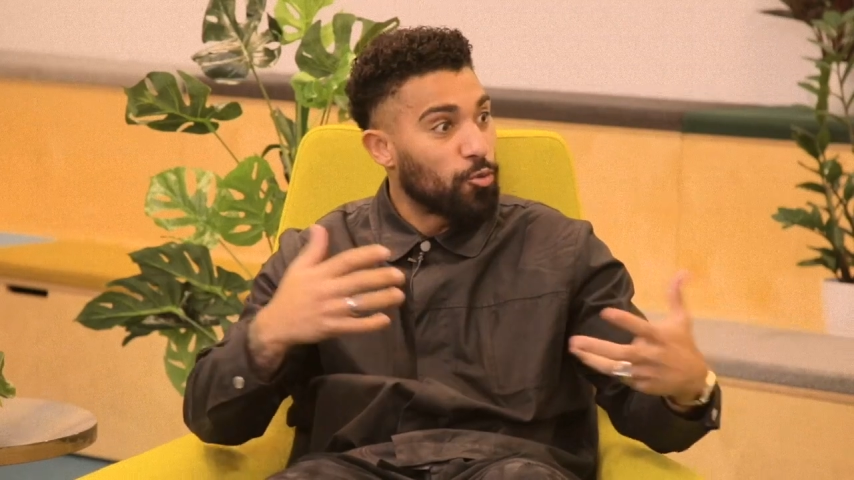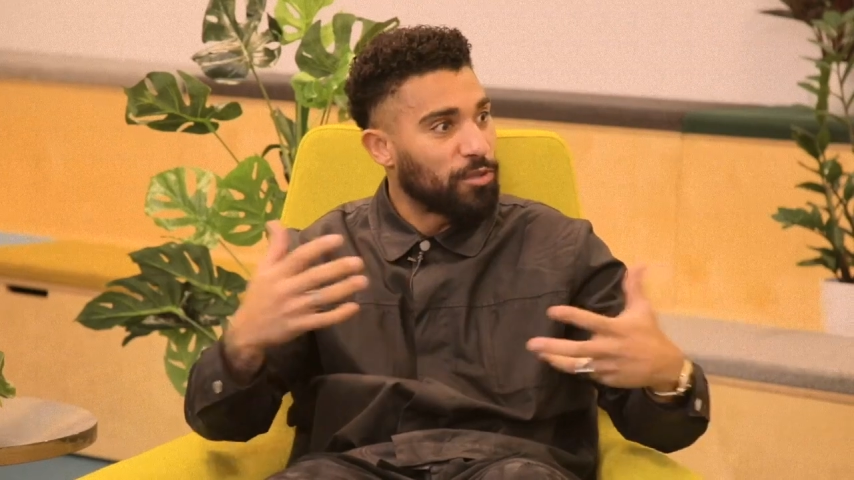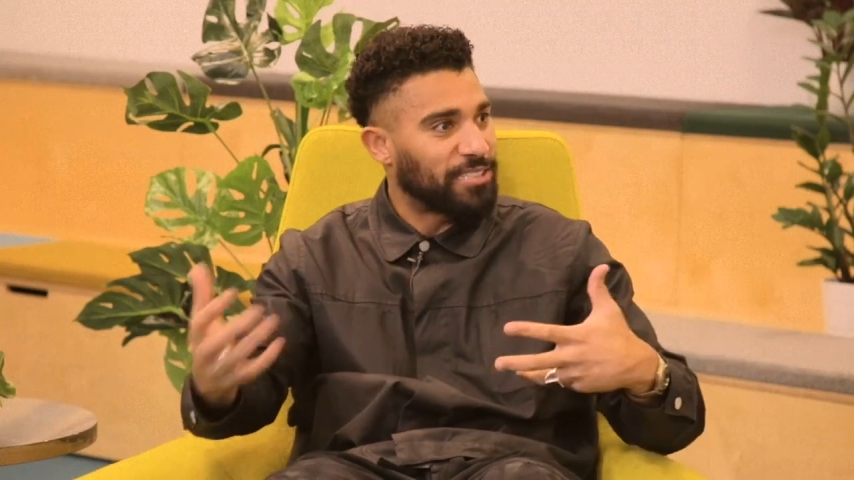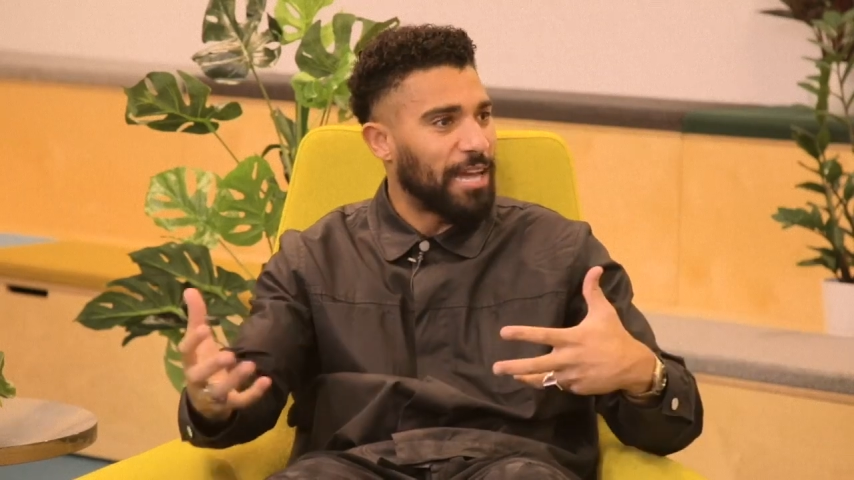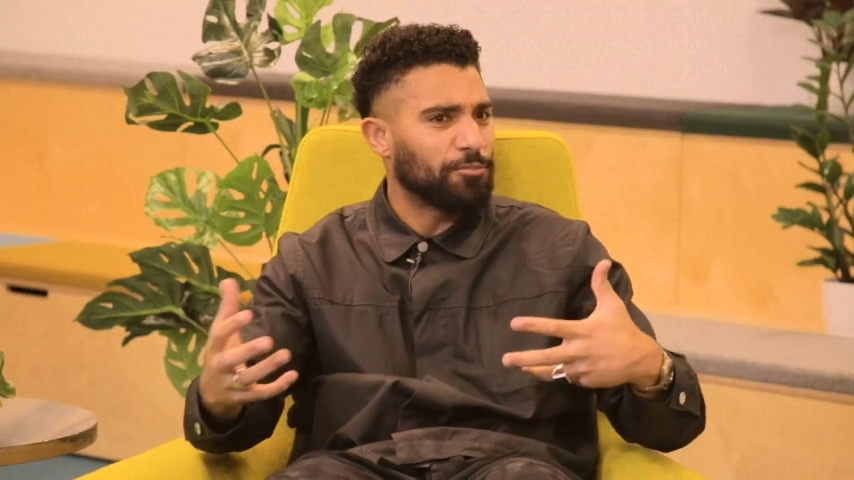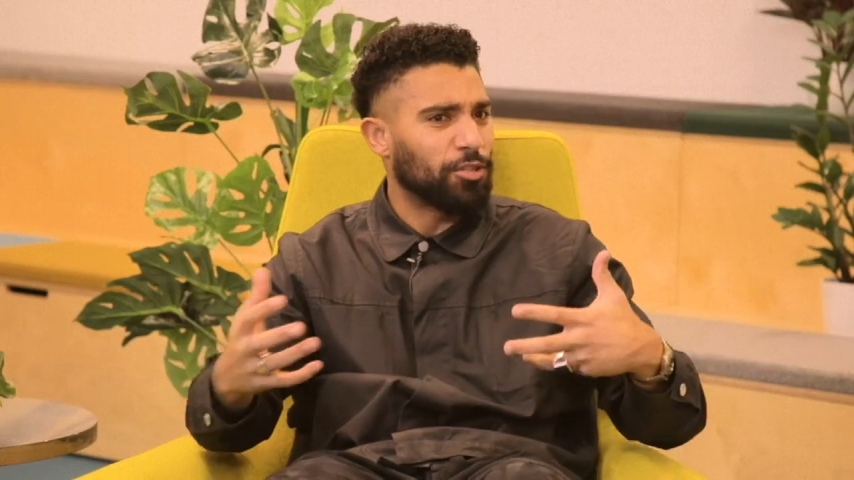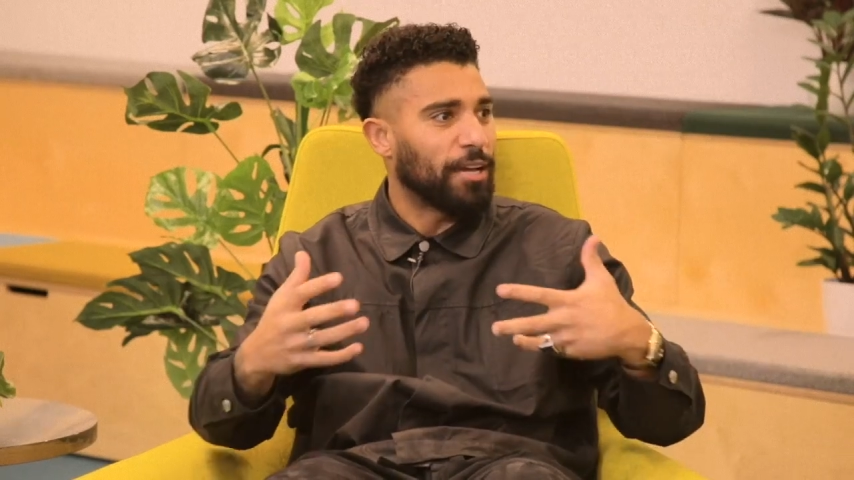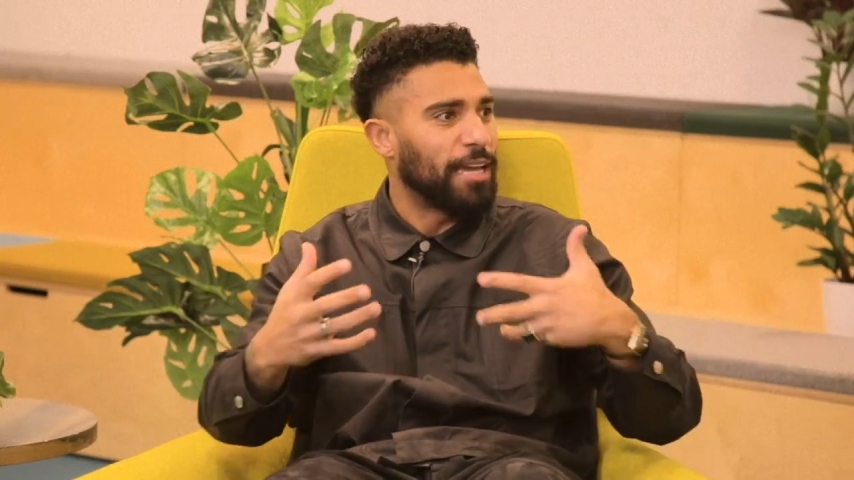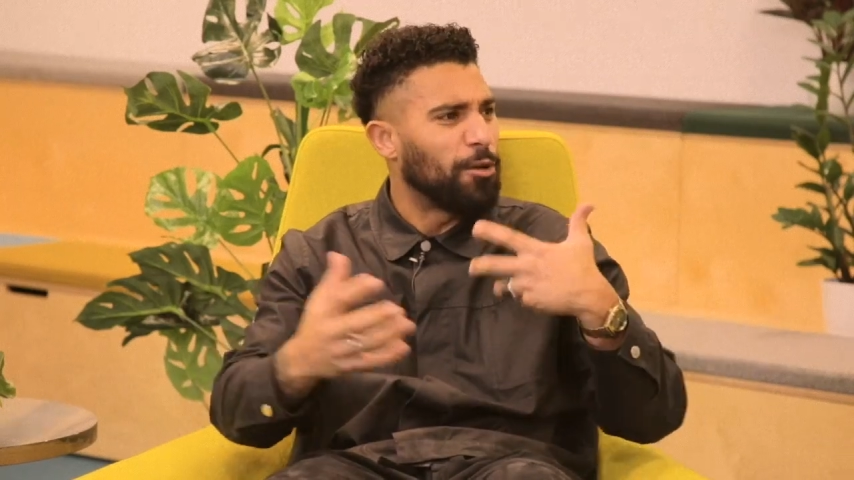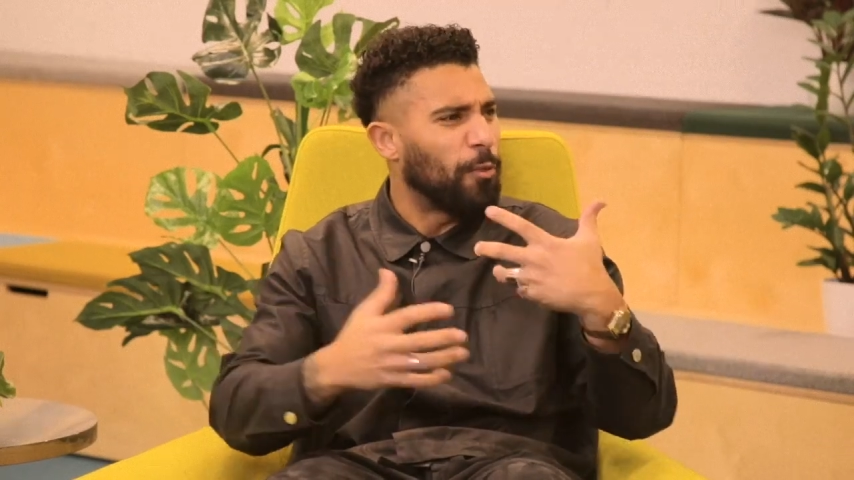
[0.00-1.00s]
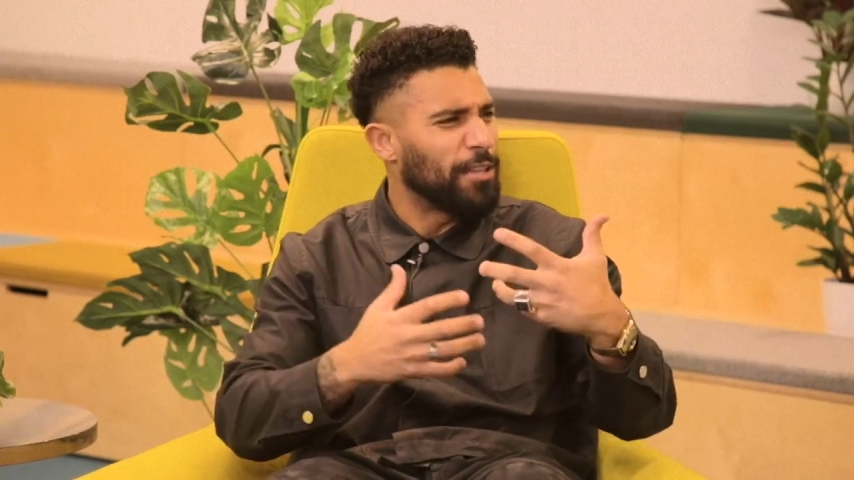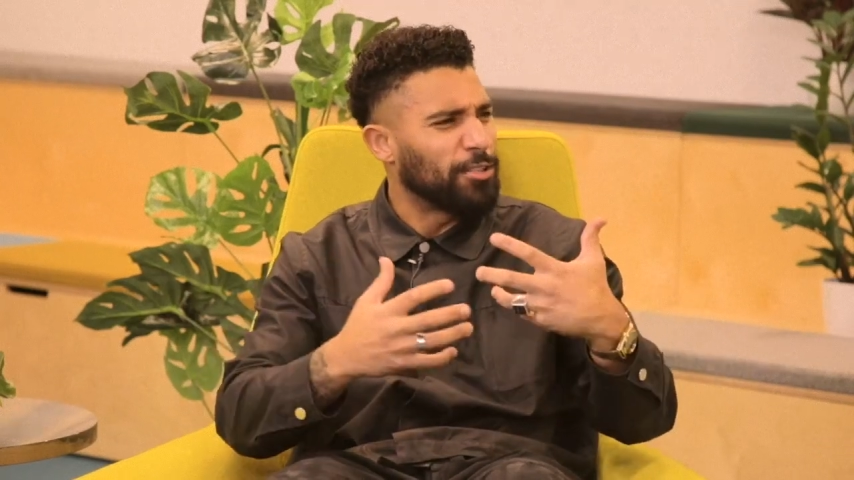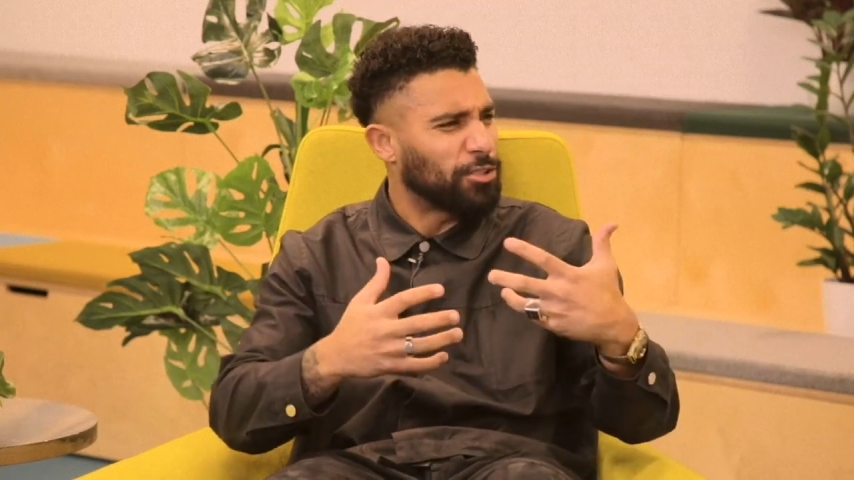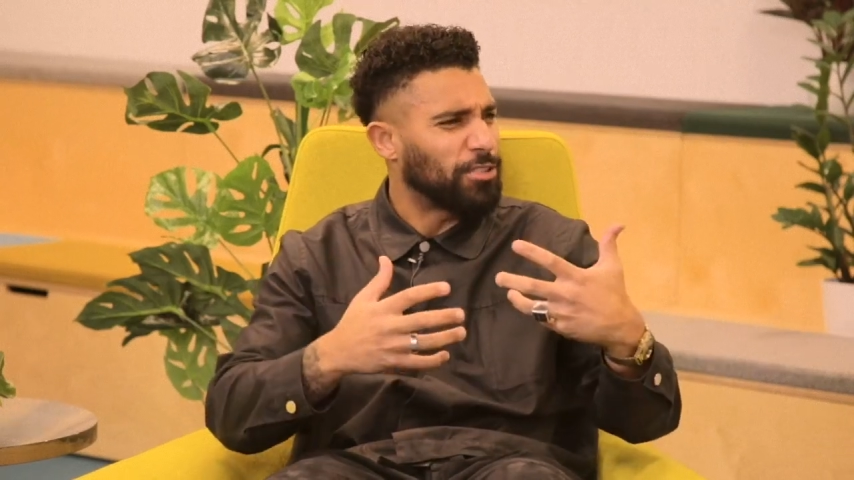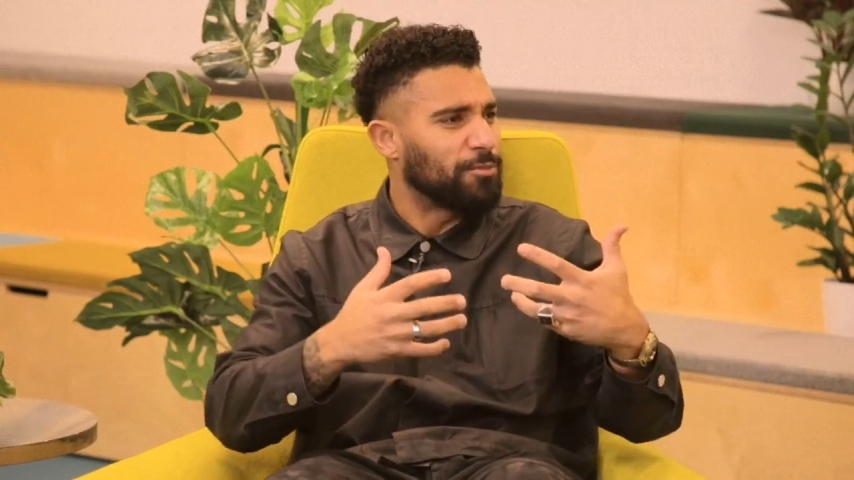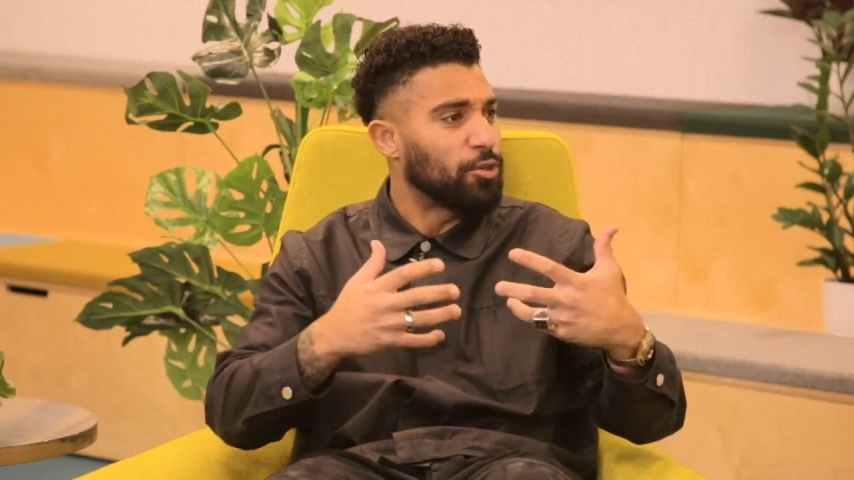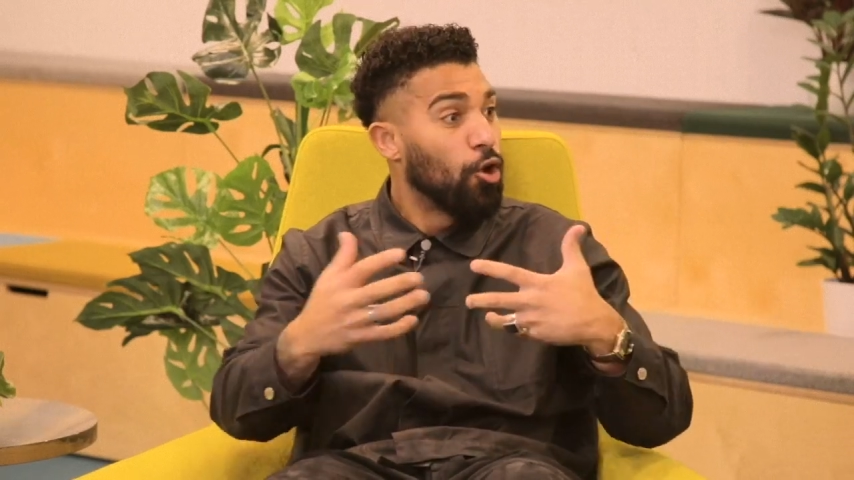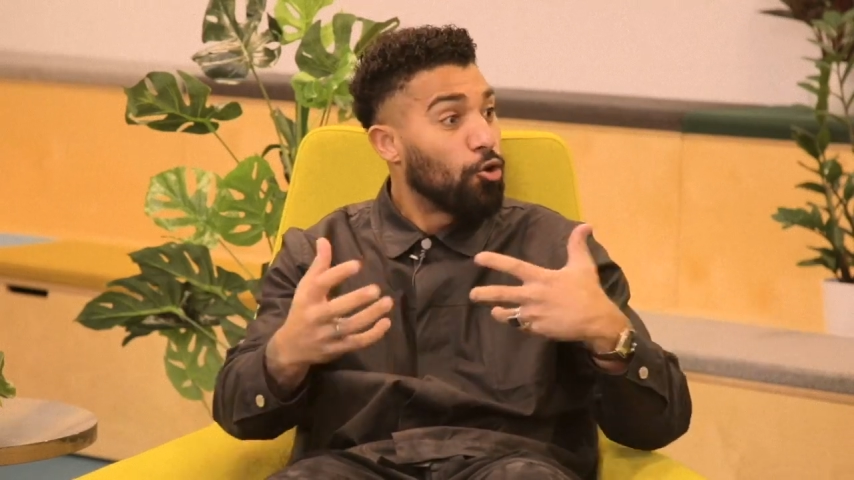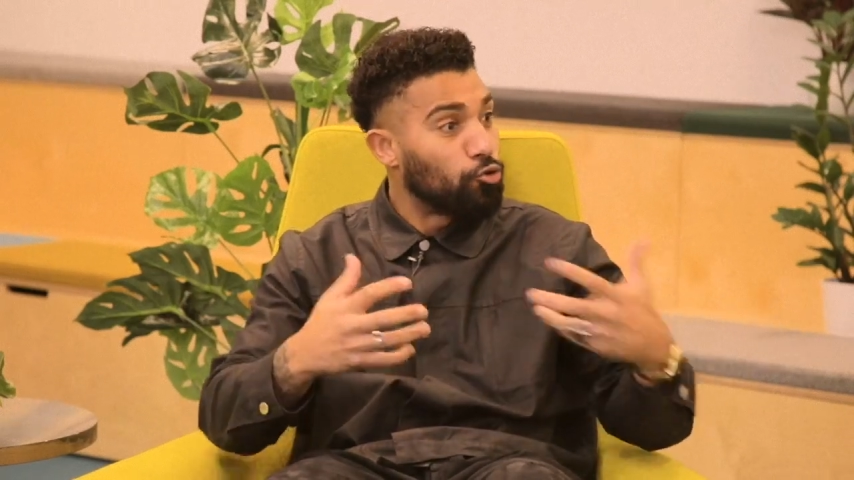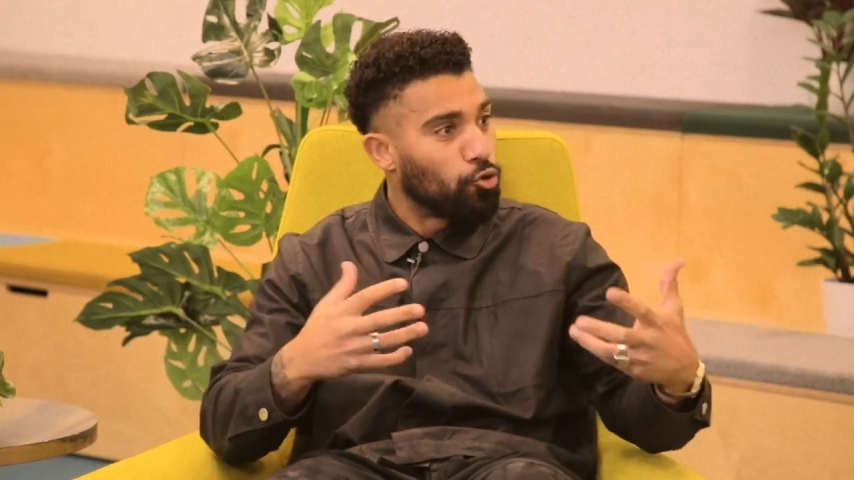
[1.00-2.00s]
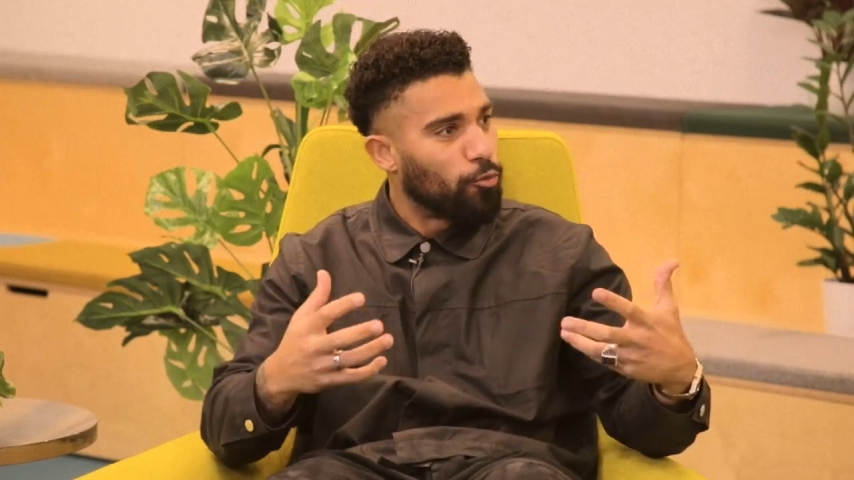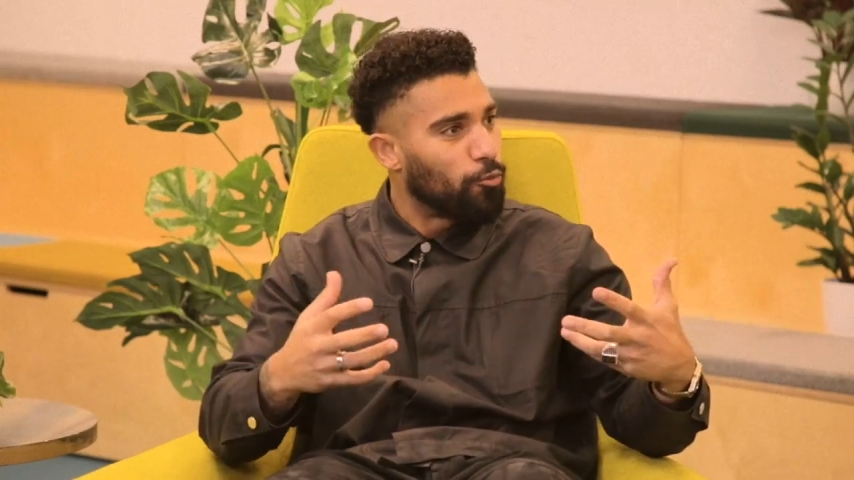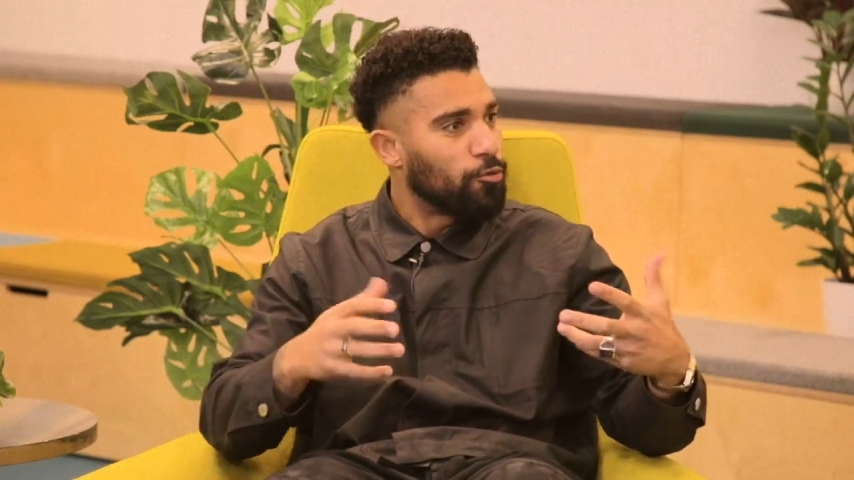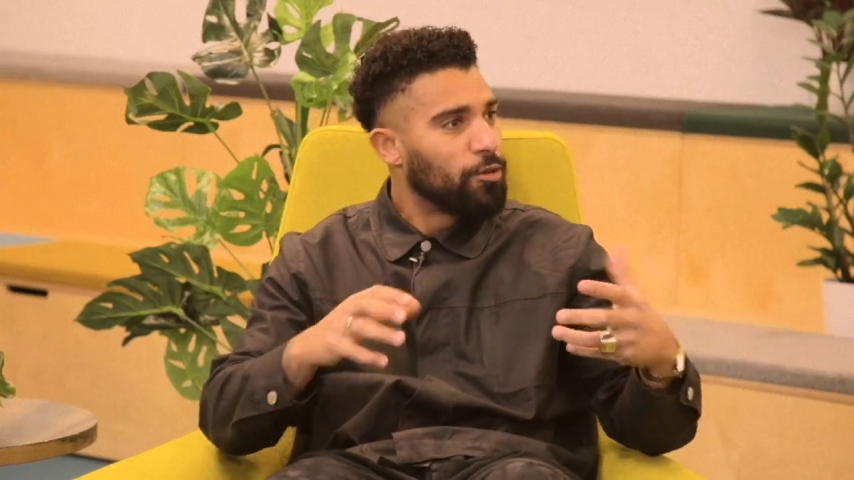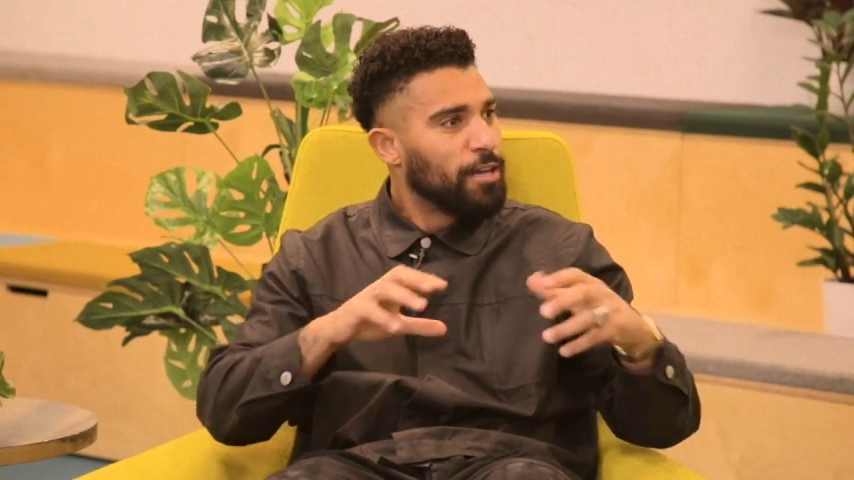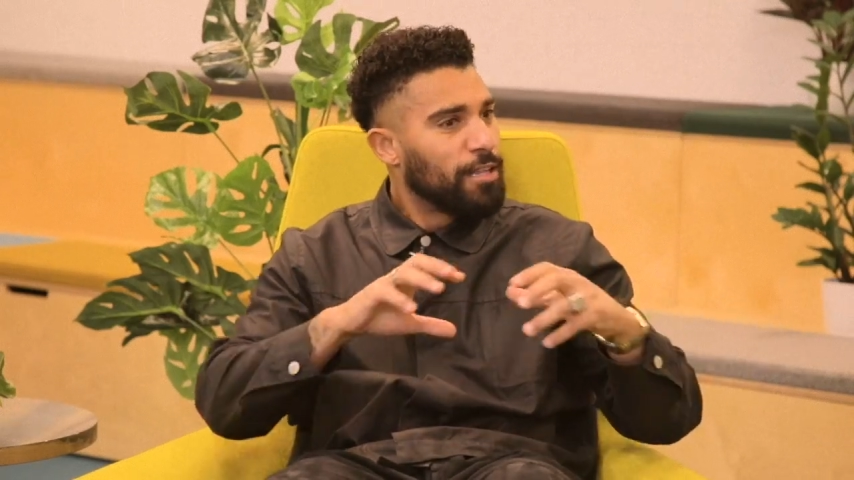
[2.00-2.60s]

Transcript: with Samsung in a way that just seems normal,